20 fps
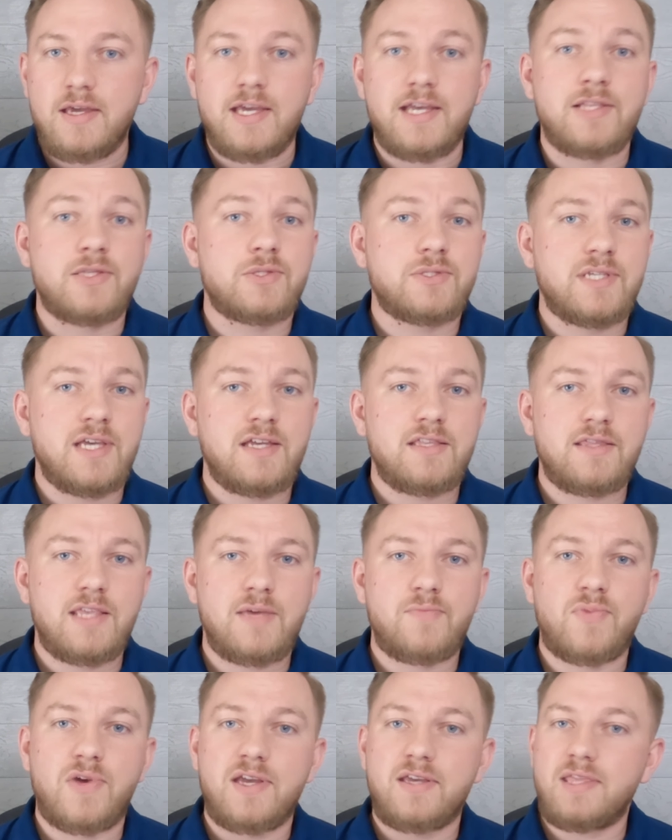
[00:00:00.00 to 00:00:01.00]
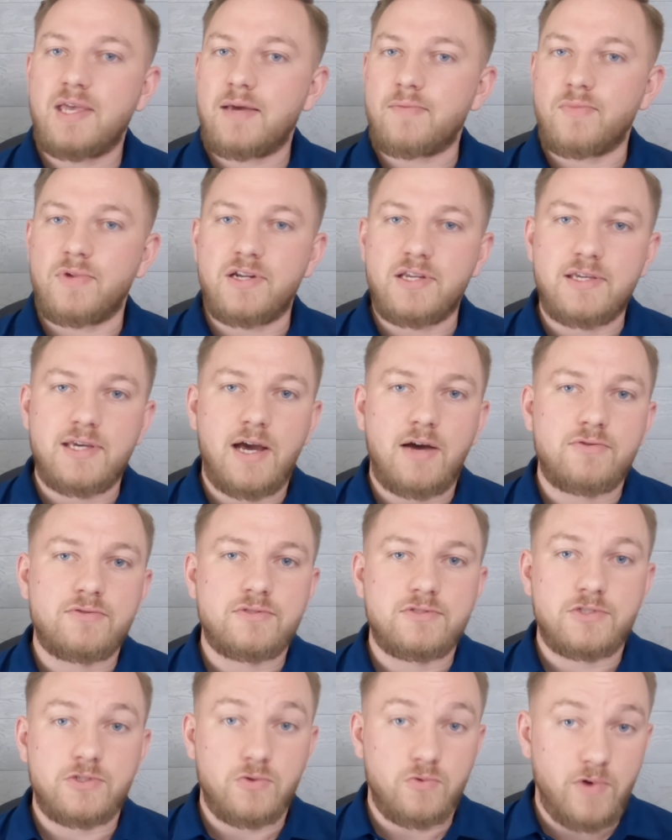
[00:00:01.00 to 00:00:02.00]
instead they pay that money out
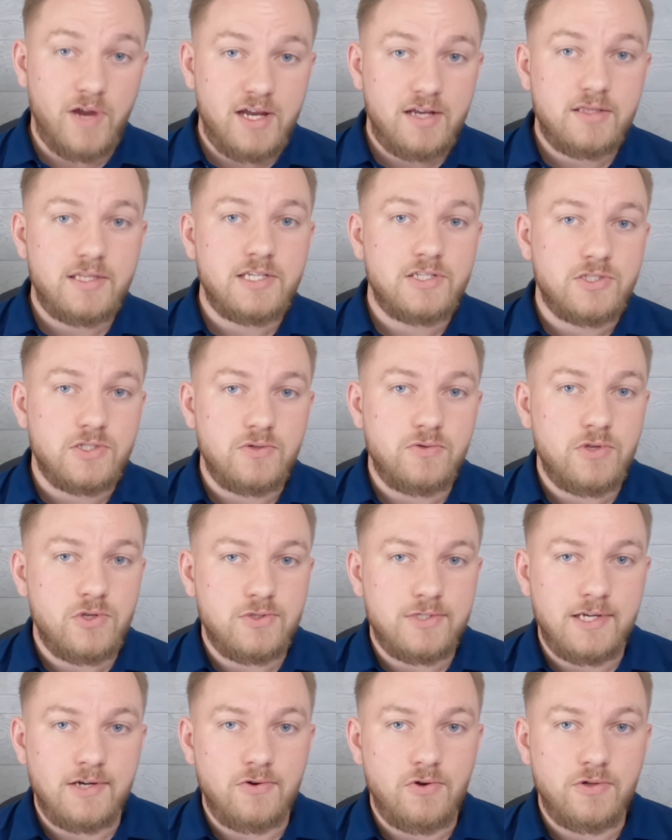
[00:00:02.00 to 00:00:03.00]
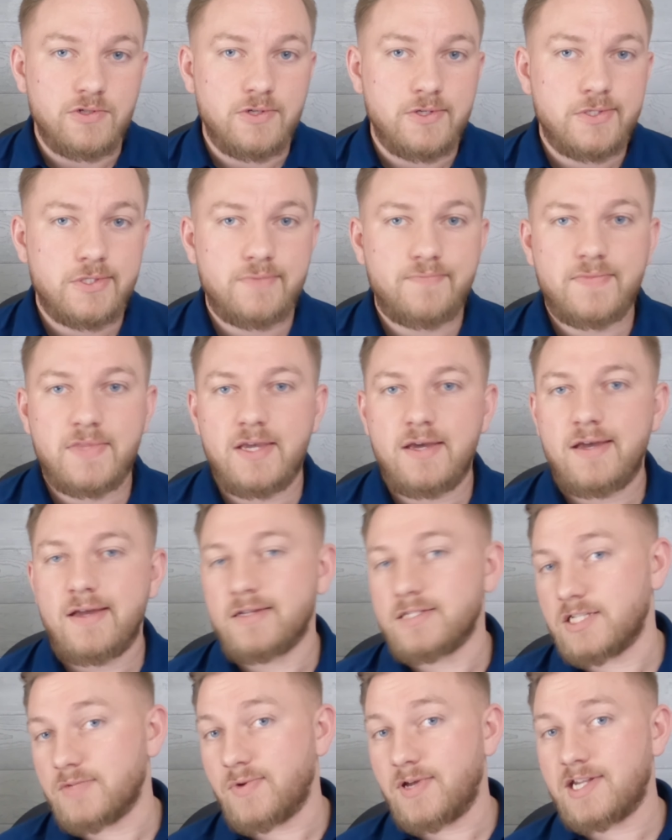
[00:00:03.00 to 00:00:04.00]
directly to the shareholders.
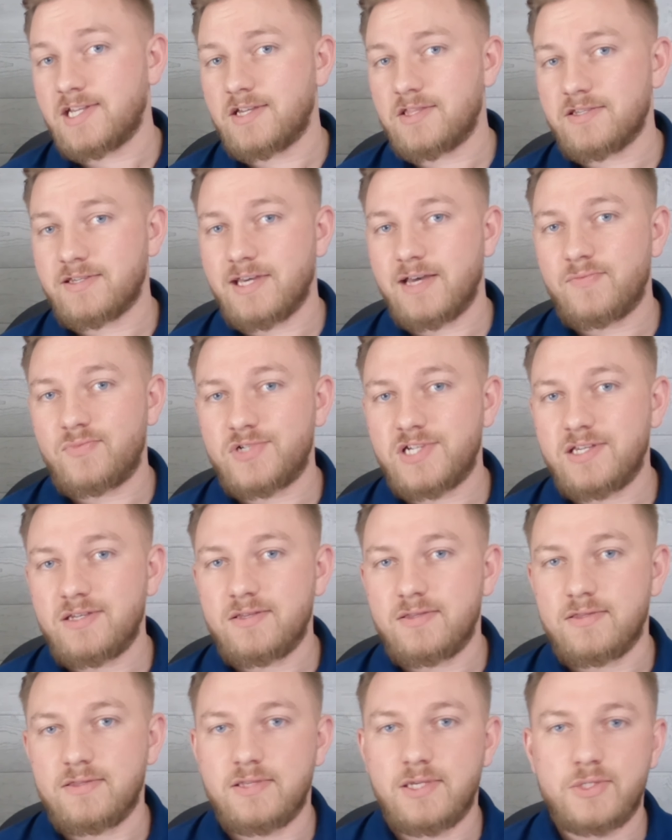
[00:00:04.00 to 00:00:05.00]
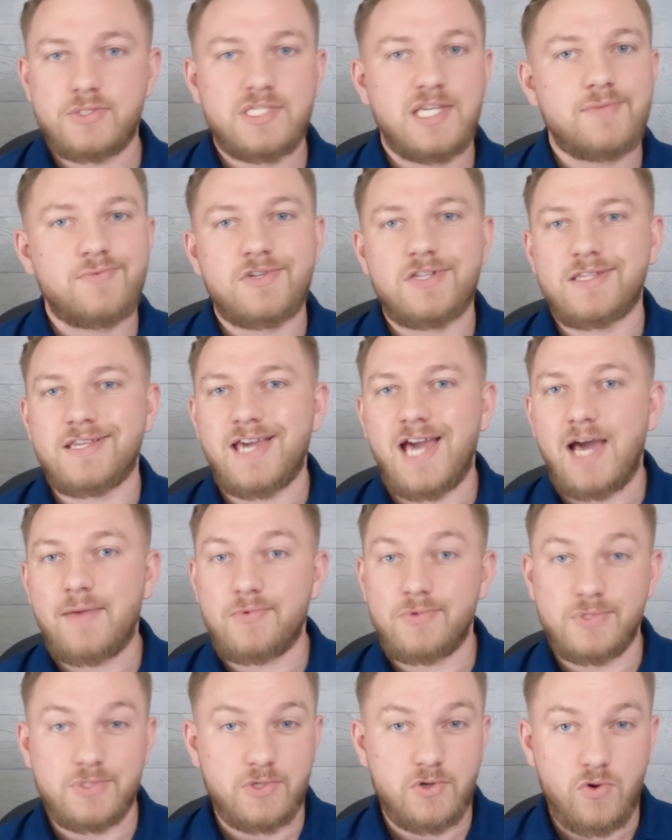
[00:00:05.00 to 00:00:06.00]
Depending on the company, this typically
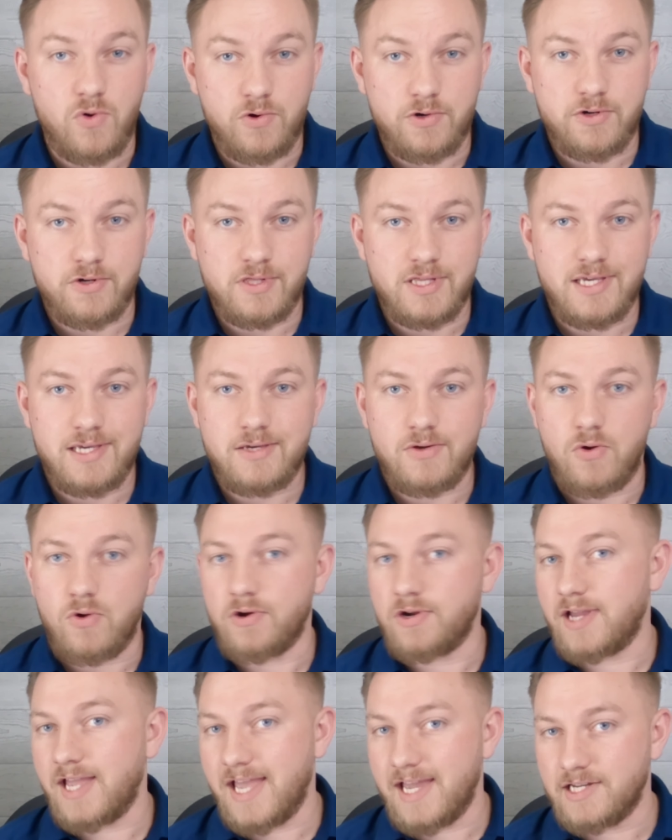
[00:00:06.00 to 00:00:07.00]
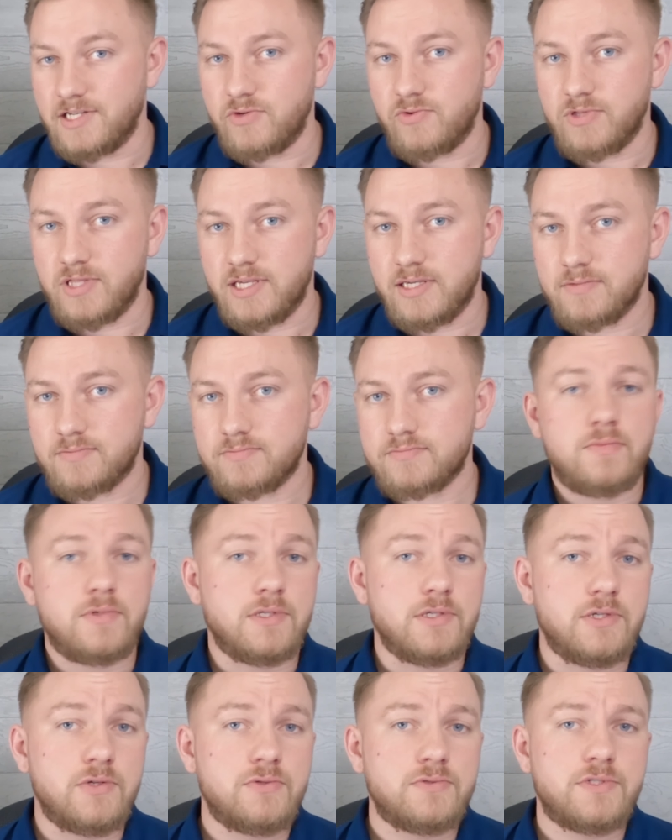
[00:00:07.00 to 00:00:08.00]
happens quarterly or annually.
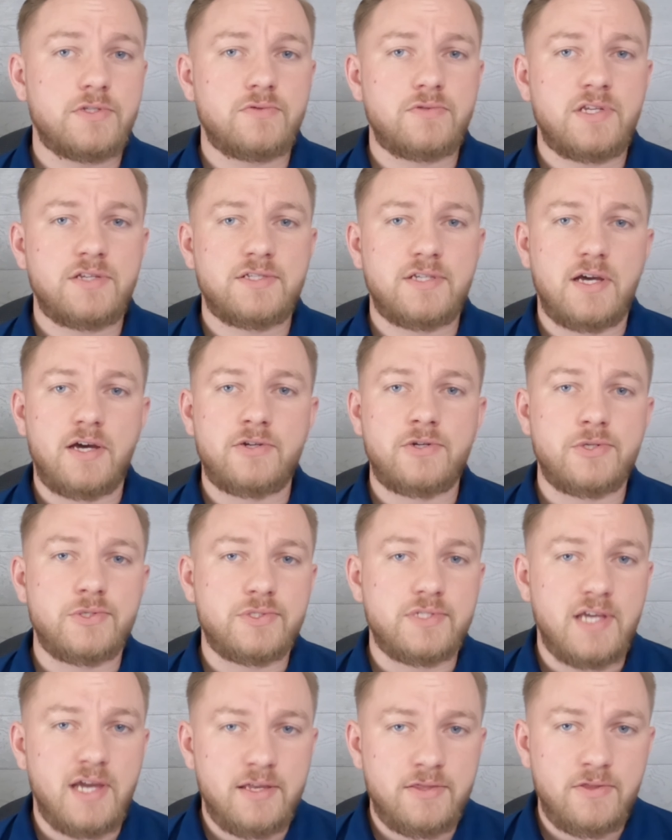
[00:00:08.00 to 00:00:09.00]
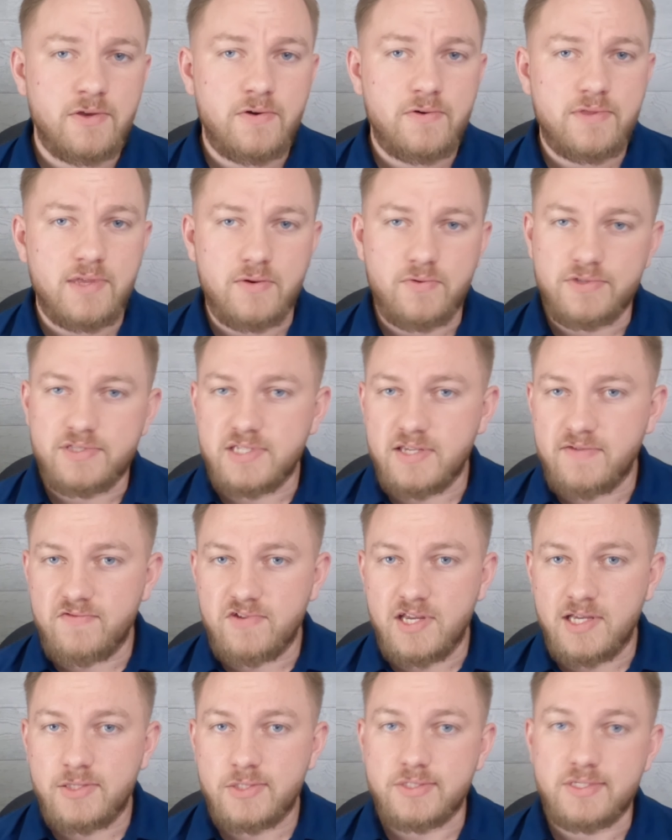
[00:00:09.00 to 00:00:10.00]
You do need to understand, though, that with
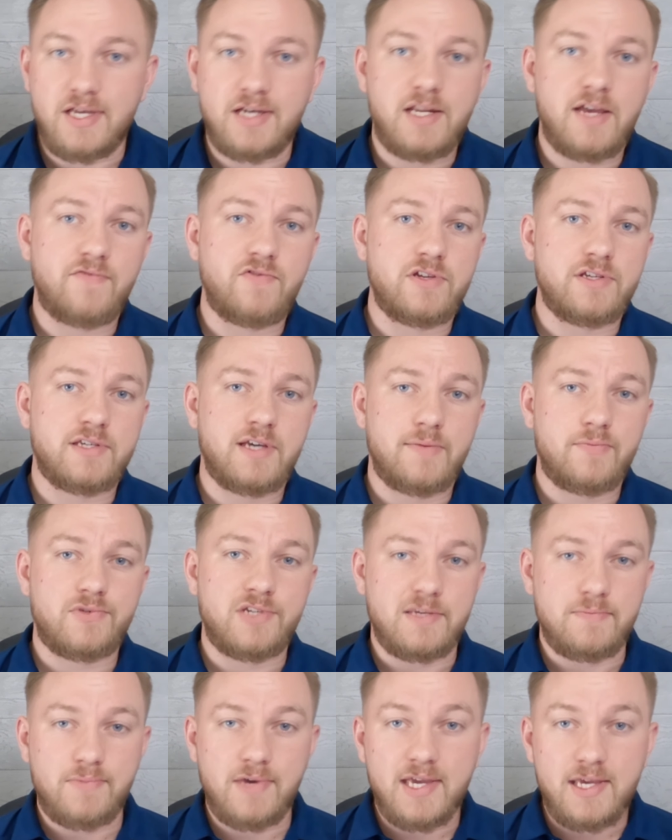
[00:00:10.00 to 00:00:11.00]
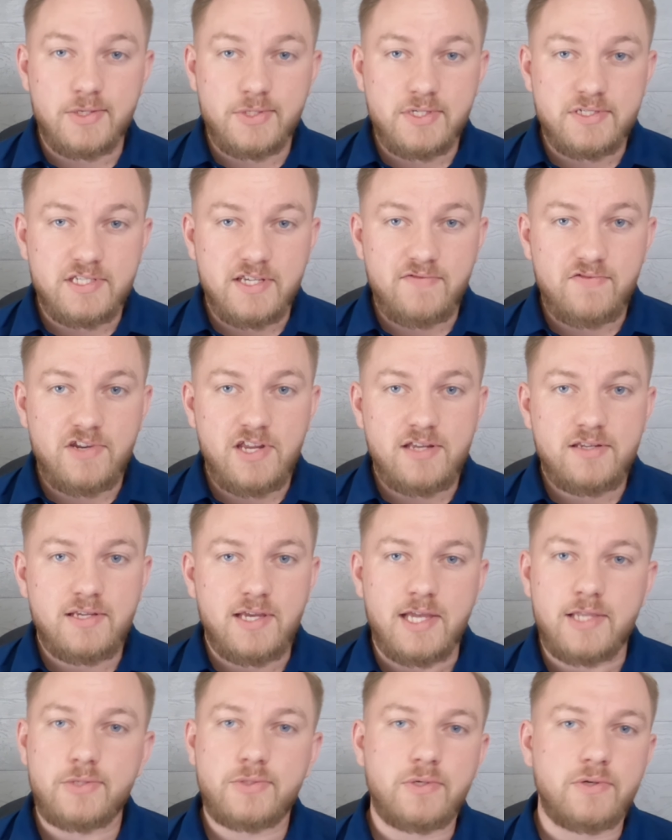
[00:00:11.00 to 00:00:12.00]
dividends, not every company pays a dividend,
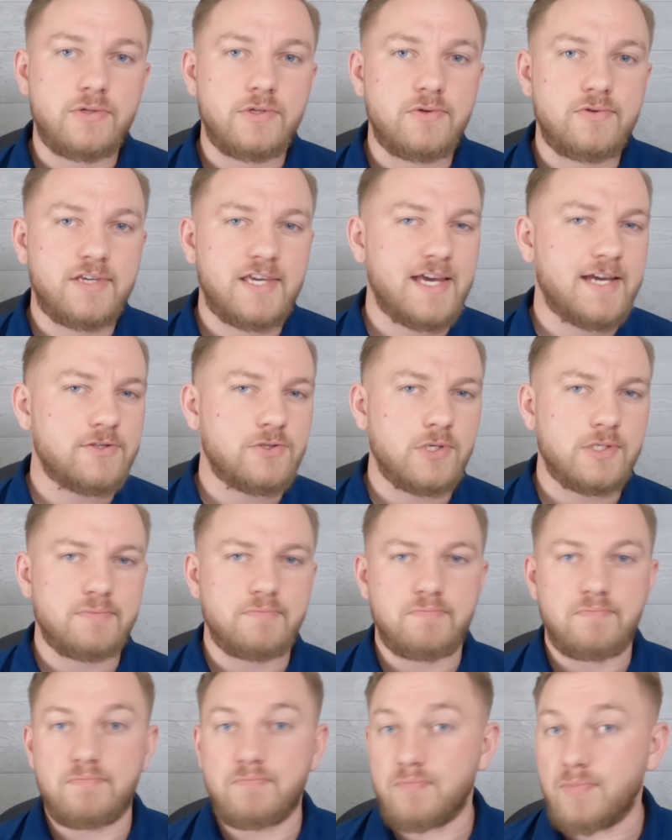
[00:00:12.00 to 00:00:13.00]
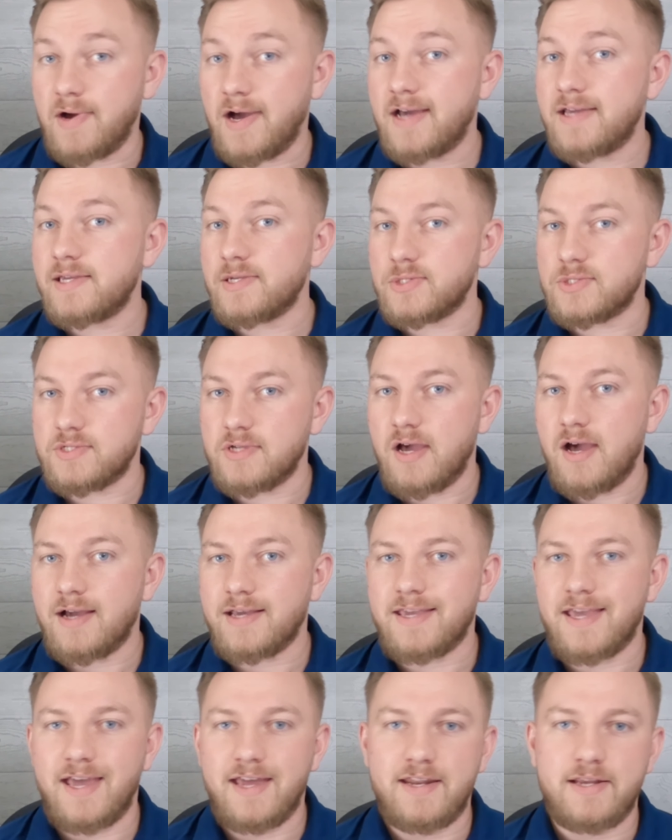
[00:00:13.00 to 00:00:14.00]
and so you can't just buy a
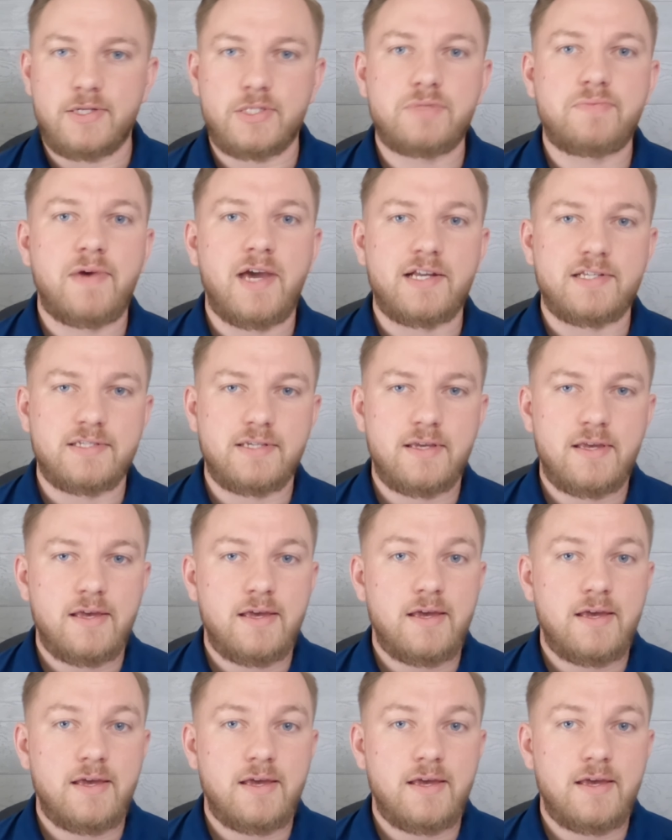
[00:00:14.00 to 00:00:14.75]
stock and expect